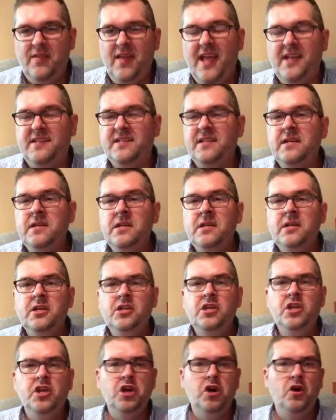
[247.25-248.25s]
that,
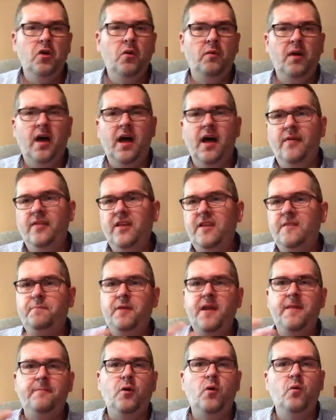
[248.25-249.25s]
these
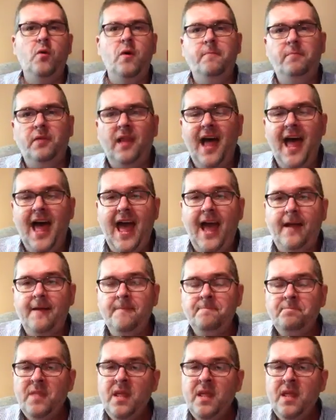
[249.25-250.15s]
people were black.